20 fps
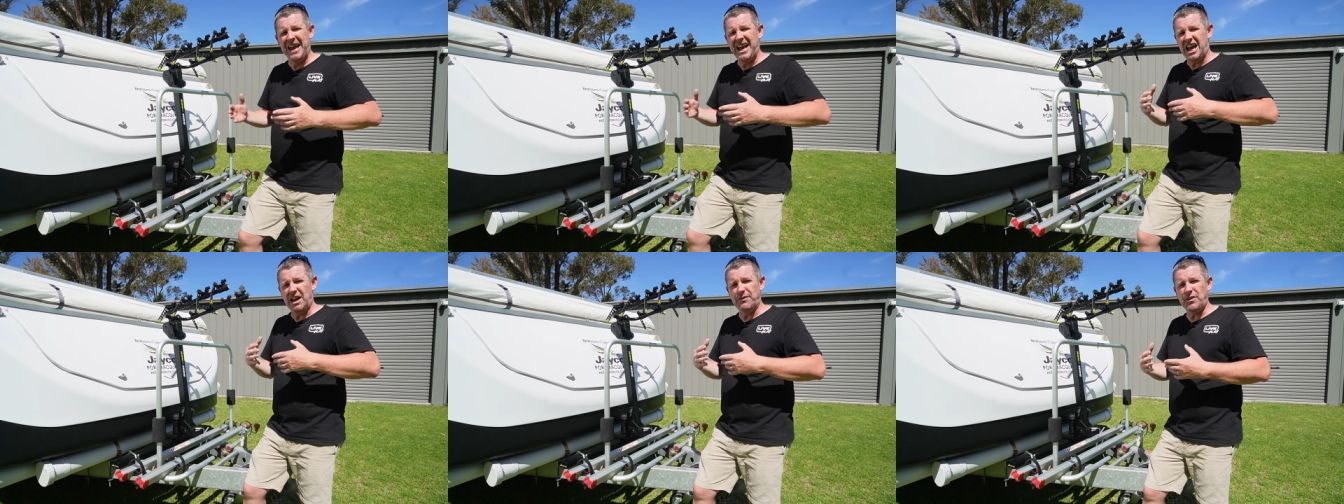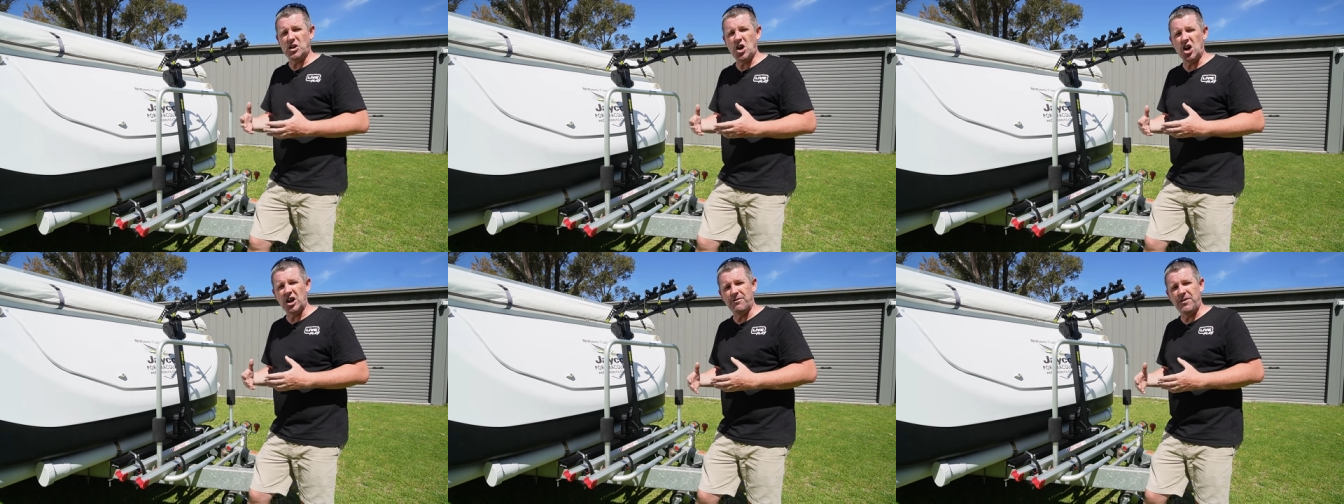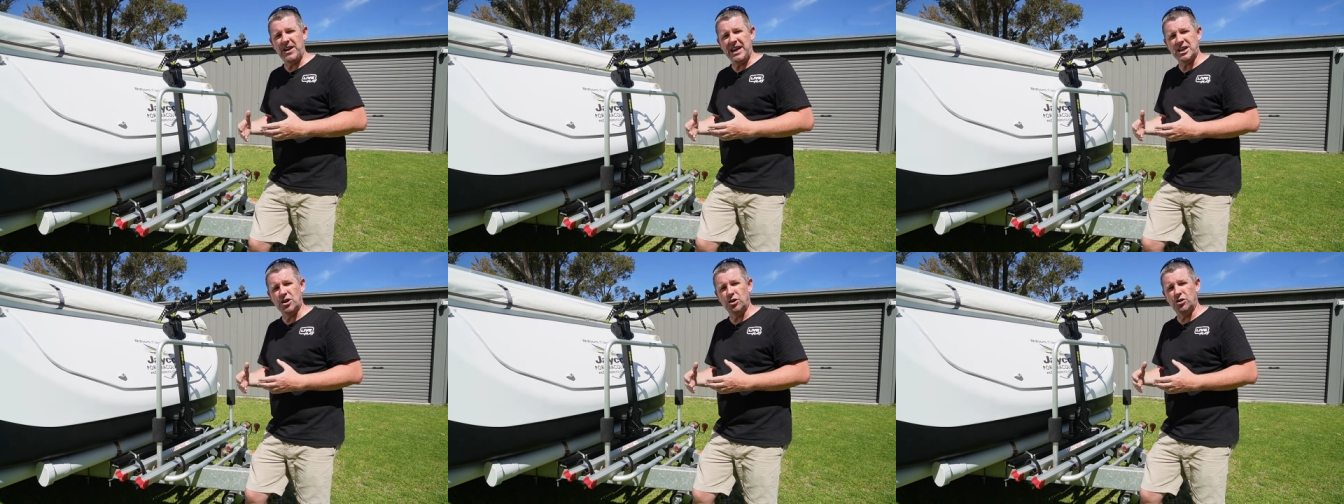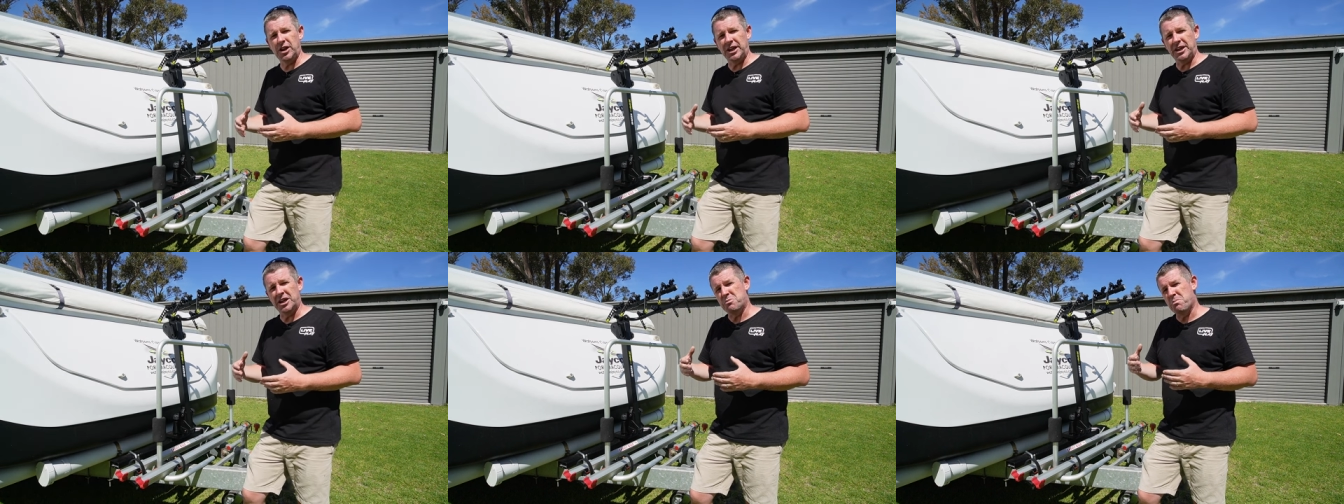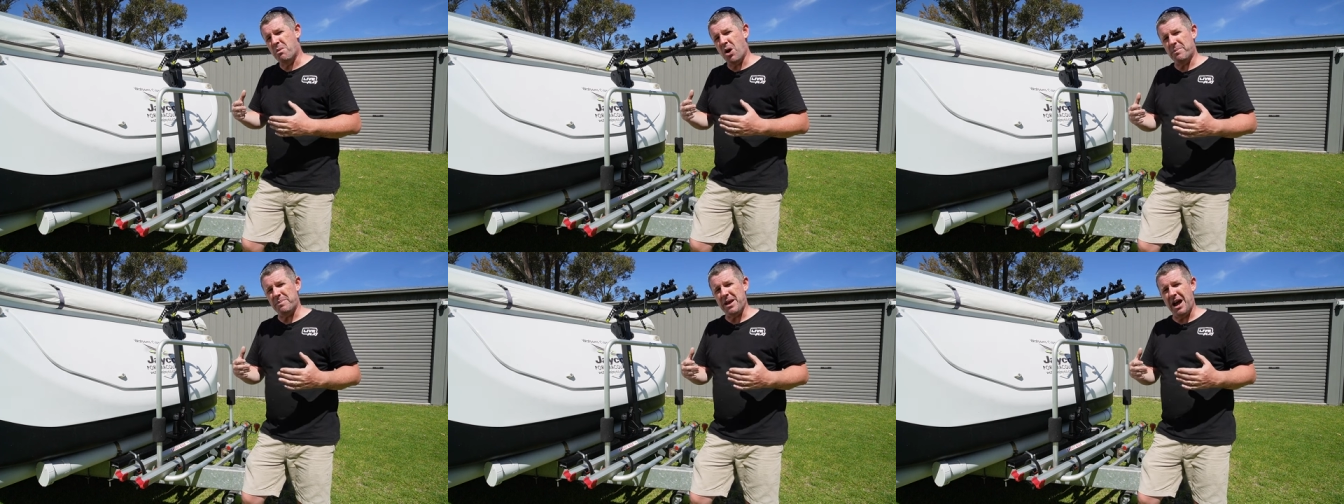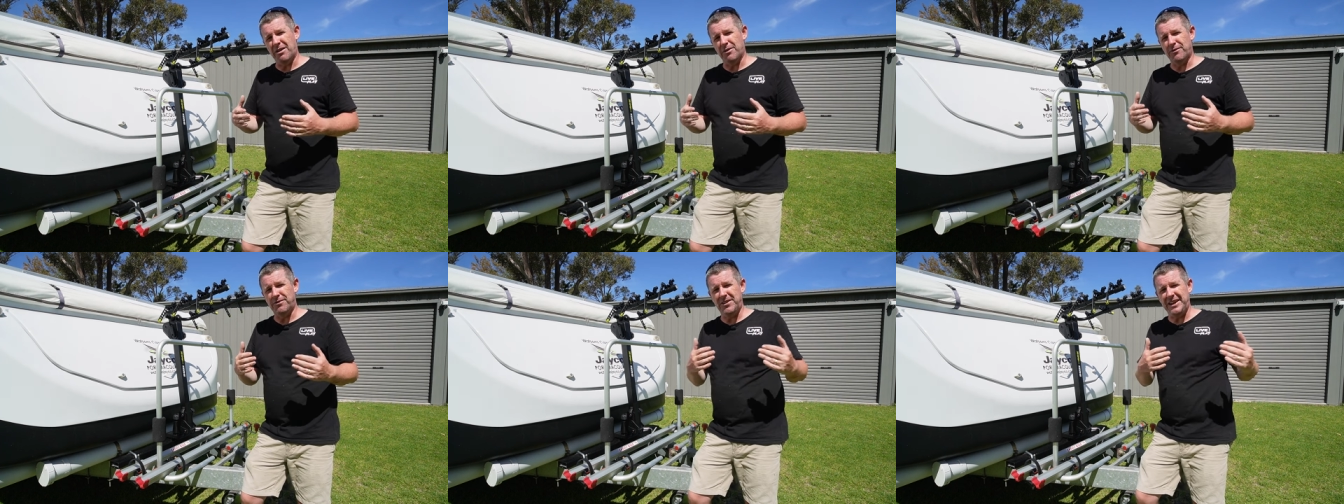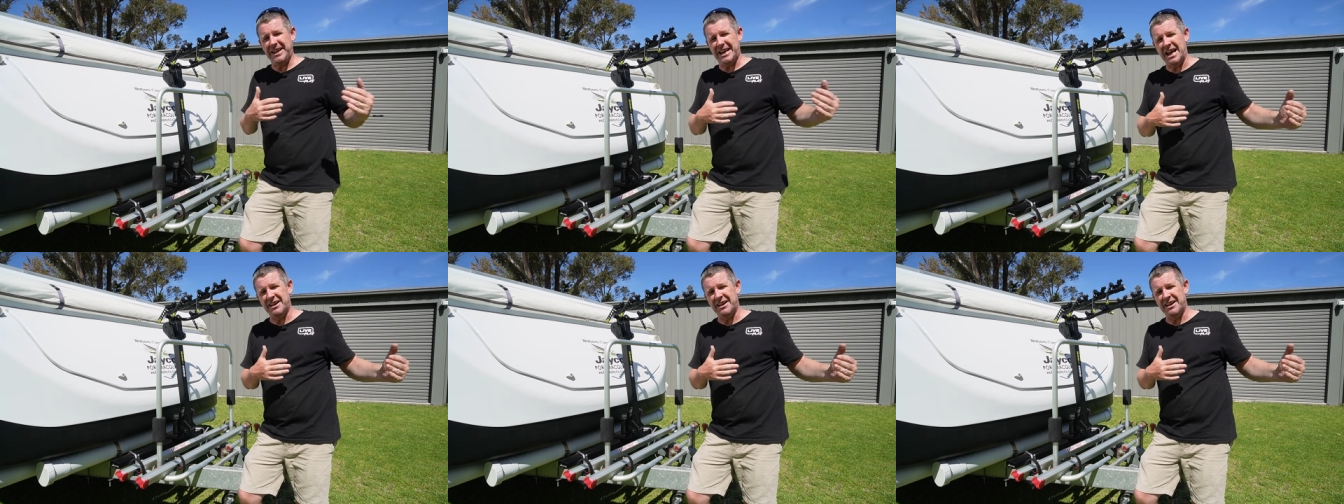If you've got a vehicle that you might be able to fit